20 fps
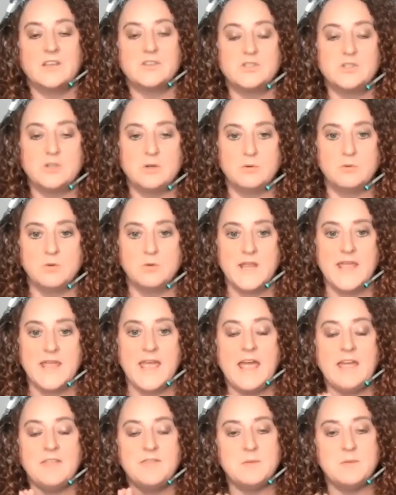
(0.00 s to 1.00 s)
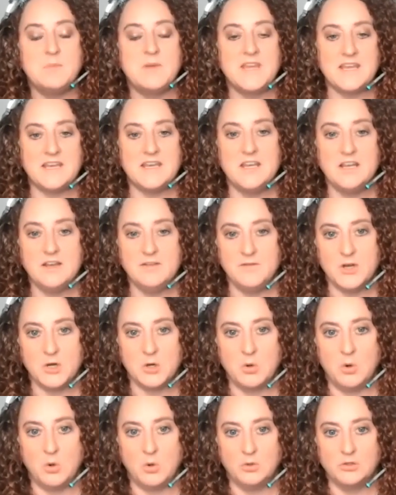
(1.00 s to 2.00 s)
So at the beginning of
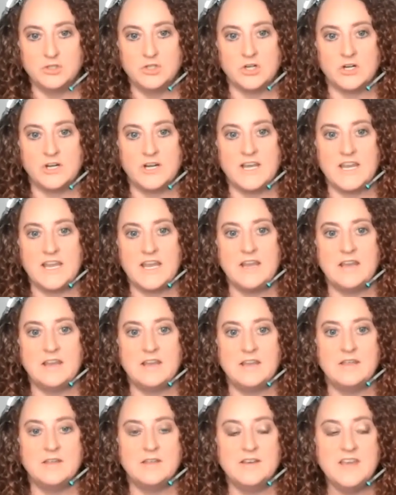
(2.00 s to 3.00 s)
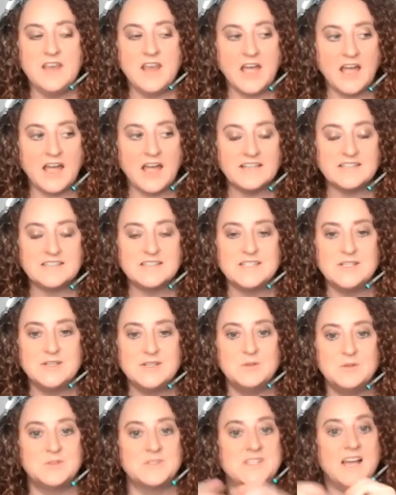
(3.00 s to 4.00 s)
your goal journey, not
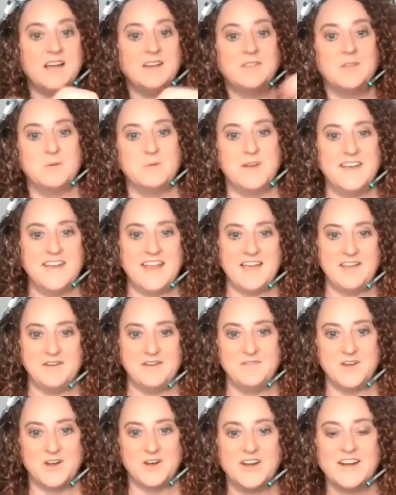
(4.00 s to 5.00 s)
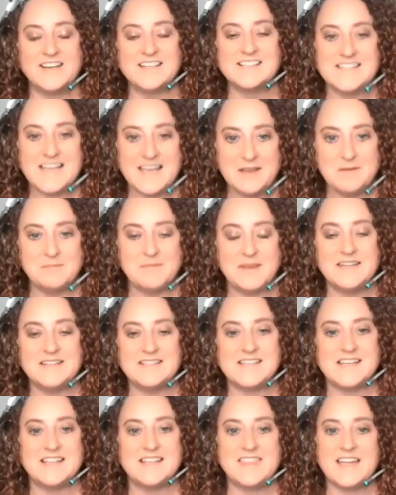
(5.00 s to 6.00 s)
to suck the wind out of your
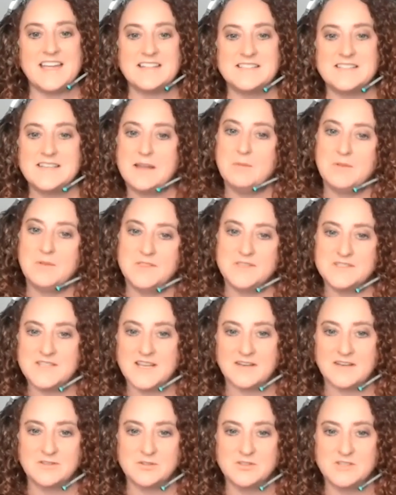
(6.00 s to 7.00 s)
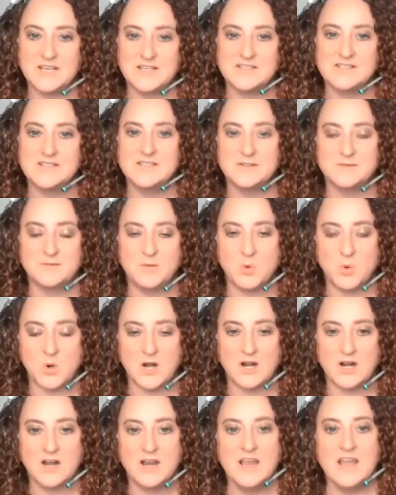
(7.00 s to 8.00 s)
excitement, that's not what this exercise is
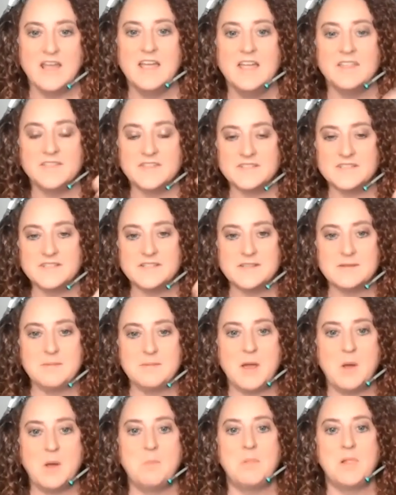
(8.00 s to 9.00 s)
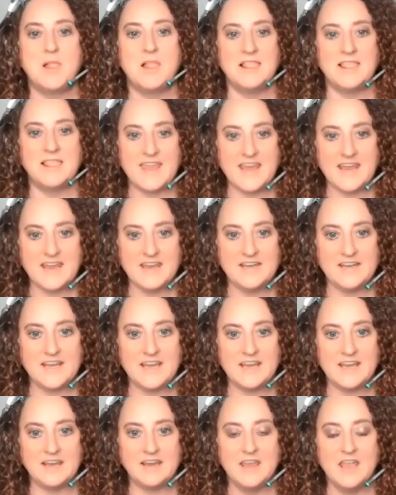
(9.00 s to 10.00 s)
for. This is about
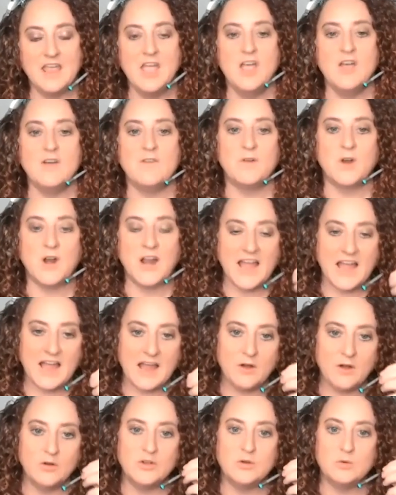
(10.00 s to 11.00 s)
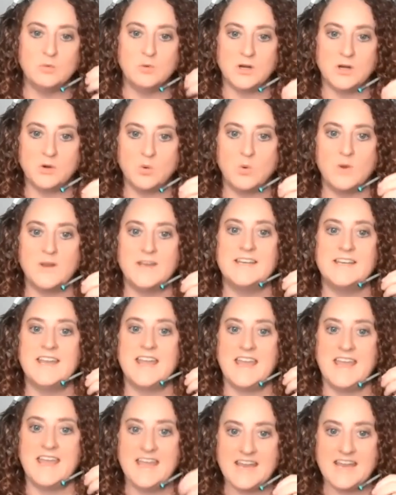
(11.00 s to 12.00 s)
planning for how you are going
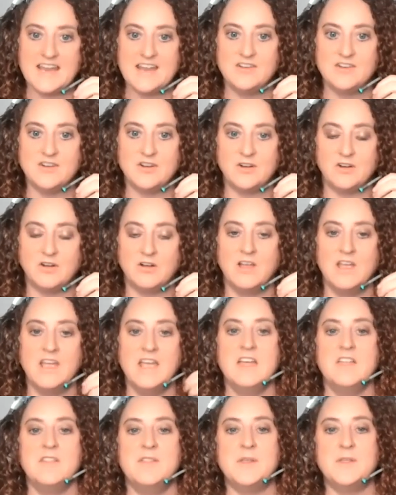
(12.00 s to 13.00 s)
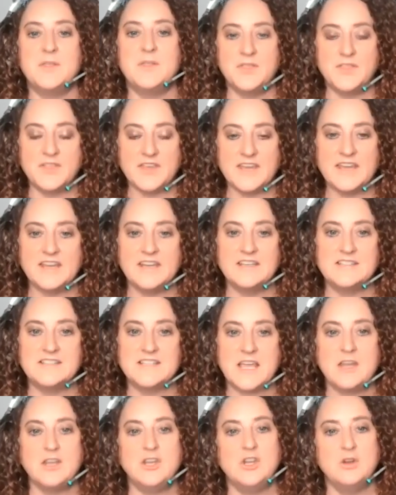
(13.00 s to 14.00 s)
to handle the
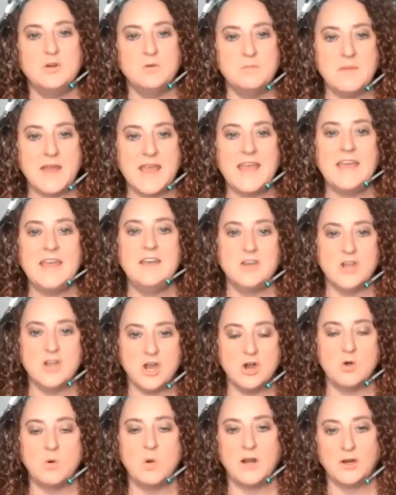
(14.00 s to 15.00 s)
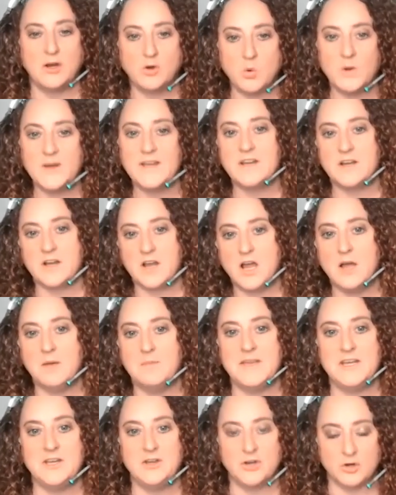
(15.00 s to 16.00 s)
things that you may know are going to
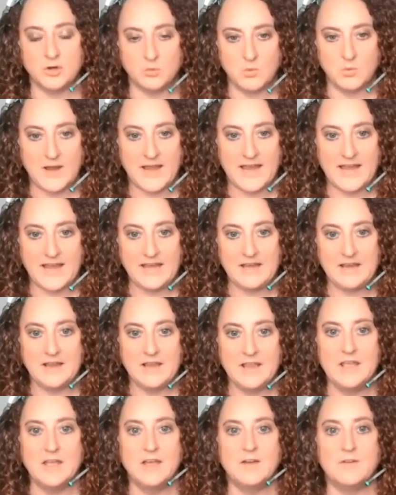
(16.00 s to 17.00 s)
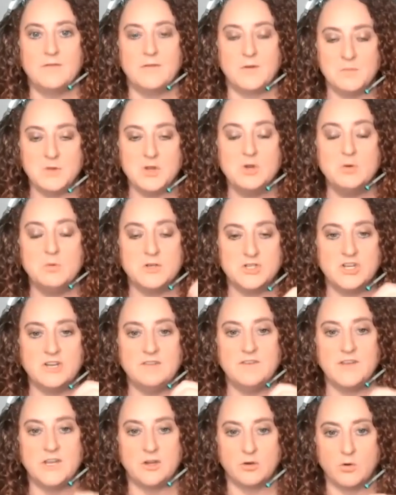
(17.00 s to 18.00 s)
come in your way from you
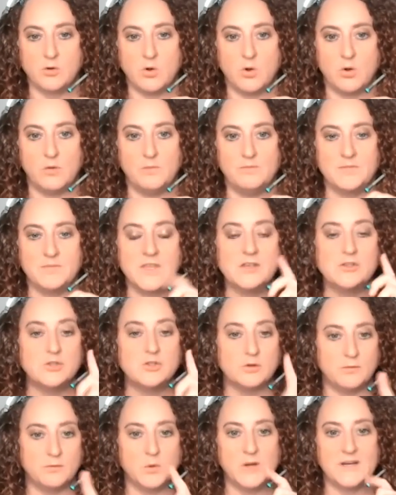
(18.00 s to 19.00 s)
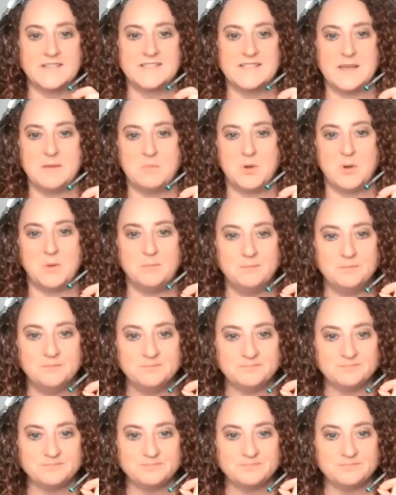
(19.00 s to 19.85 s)
achieving your goal. So for example,